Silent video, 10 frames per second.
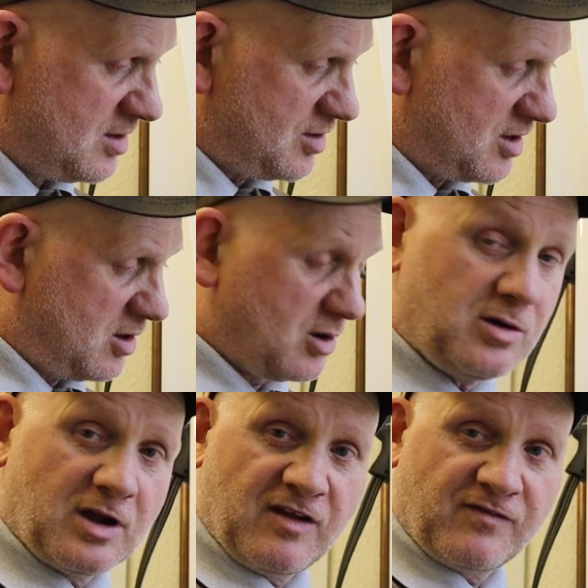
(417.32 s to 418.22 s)

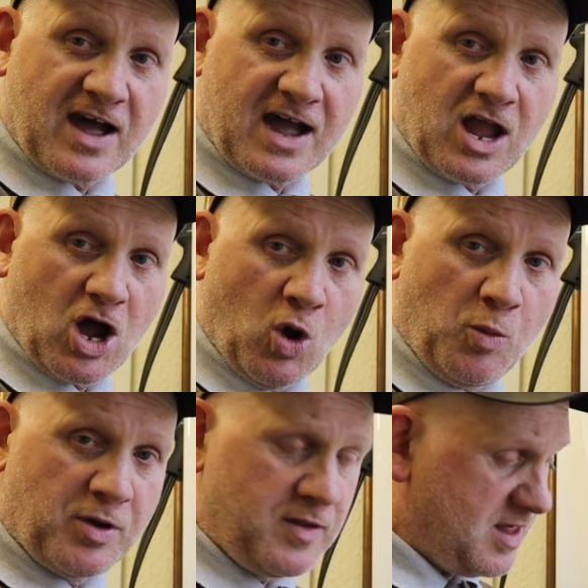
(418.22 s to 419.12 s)
So if I
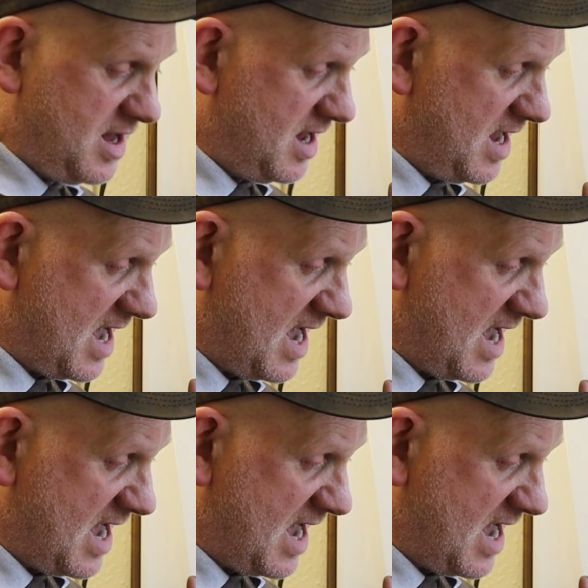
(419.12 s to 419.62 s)
open the